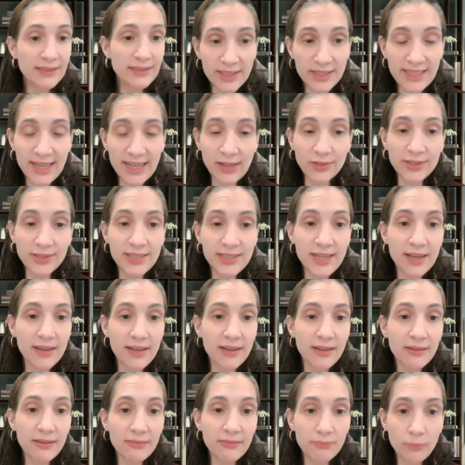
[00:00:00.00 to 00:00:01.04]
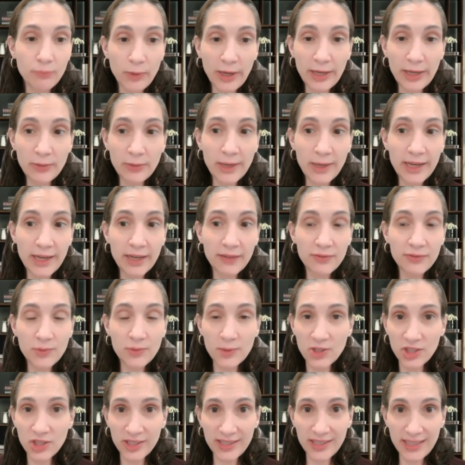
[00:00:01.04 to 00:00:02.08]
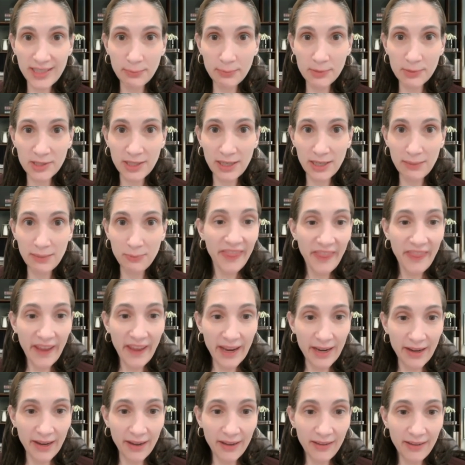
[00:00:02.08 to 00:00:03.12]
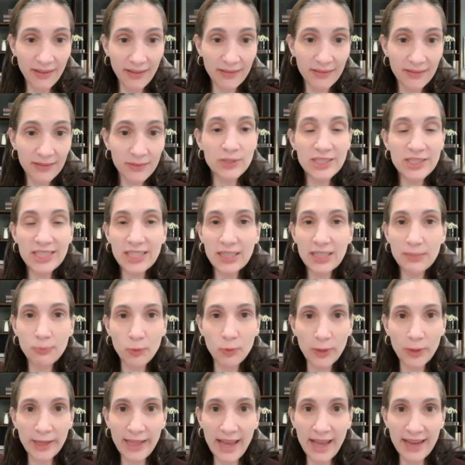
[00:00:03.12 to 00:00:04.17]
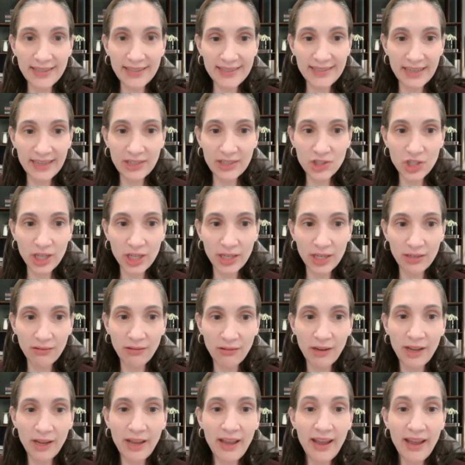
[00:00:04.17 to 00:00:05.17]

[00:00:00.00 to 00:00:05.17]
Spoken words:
delta brainwaves, which is deep sleep, theta, deep relaxation,